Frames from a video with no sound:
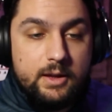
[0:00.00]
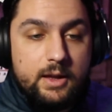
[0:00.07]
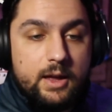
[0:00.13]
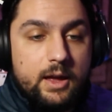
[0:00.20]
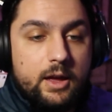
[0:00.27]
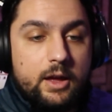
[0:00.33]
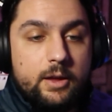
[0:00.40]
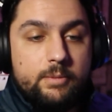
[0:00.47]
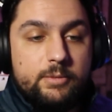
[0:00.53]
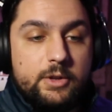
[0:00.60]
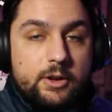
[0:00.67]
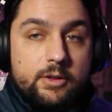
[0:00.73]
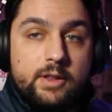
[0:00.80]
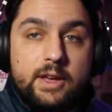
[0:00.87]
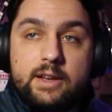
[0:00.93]
You
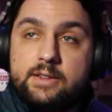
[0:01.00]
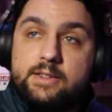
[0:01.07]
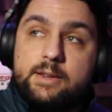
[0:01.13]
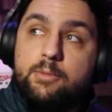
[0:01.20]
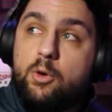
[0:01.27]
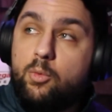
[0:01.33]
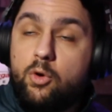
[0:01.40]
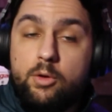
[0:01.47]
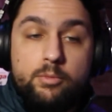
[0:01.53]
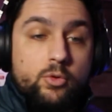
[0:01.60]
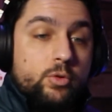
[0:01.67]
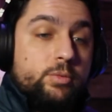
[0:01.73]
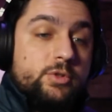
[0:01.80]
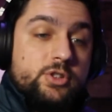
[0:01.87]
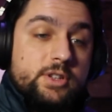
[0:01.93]
know, they get to see my
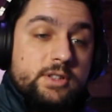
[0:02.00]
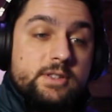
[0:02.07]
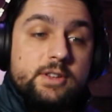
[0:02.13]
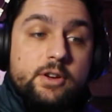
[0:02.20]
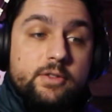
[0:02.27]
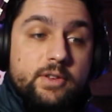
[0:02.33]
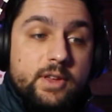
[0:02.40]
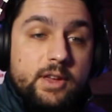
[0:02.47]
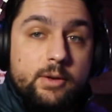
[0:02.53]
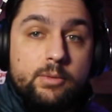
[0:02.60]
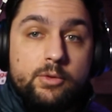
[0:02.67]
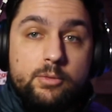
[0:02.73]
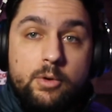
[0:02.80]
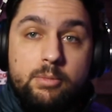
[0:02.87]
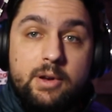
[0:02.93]
whiteboard, which you can see over here with
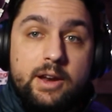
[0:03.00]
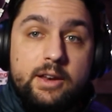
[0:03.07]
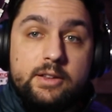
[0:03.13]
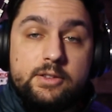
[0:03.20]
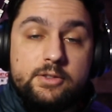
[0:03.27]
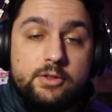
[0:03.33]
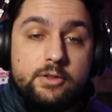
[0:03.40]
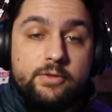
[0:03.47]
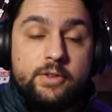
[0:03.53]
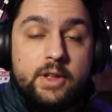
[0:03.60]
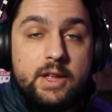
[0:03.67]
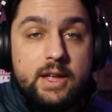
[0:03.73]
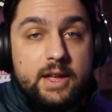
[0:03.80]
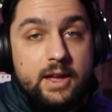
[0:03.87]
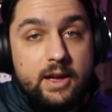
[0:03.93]
all my planning stuff,
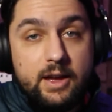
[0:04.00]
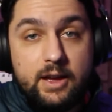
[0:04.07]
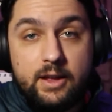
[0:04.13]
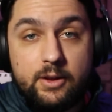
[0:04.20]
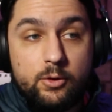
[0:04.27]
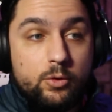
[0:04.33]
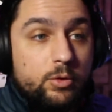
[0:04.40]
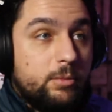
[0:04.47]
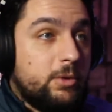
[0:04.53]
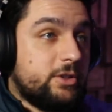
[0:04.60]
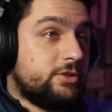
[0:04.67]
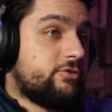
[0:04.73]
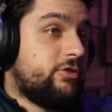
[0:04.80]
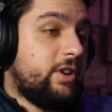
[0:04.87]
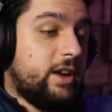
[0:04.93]
all my
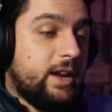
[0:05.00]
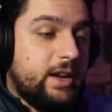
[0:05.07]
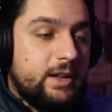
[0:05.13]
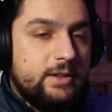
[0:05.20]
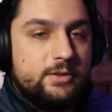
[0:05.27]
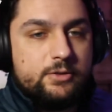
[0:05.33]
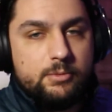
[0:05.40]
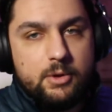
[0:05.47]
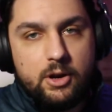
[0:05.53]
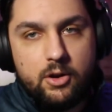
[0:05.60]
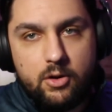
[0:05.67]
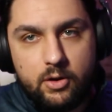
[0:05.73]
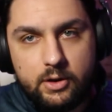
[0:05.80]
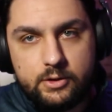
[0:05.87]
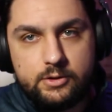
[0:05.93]
screens, all my
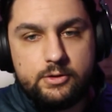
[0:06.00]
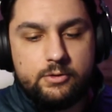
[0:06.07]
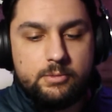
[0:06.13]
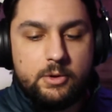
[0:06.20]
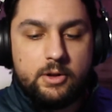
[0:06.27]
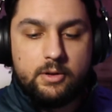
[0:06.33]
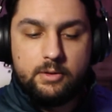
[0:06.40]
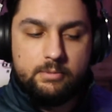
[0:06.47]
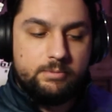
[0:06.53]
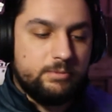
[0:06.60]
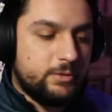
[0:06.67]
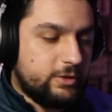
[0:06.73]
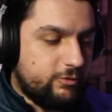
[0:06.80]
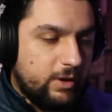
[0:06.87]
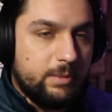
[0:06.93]
lights, all my
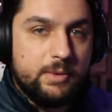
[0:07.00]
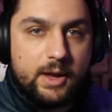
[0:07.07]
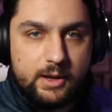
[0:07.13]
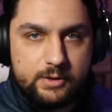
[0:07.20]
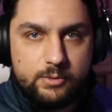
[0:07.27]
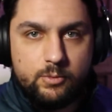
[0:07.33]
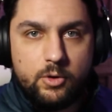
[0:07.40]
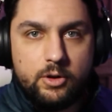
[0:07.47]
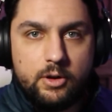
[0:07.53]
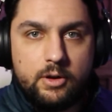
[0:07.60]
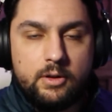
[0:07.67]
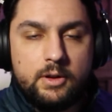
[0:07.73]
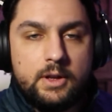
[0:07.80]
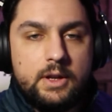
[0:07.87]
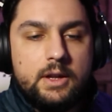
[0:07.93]
stream decks and
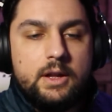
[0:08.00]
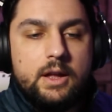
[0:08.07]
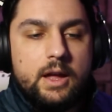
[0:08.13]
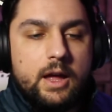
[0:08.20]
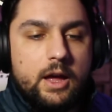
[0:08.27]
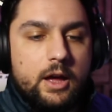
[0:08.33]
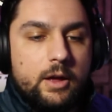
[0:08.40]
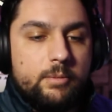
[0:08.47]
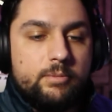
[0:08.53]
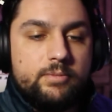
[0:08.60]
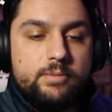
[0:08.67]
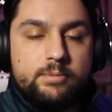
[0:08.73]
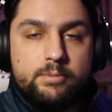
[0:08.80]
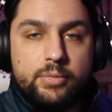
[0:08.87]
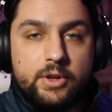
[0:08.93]
whatnot.
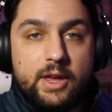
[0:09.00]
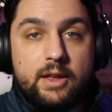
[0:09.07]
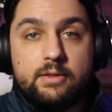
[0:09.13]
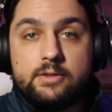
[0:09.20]
But yeah,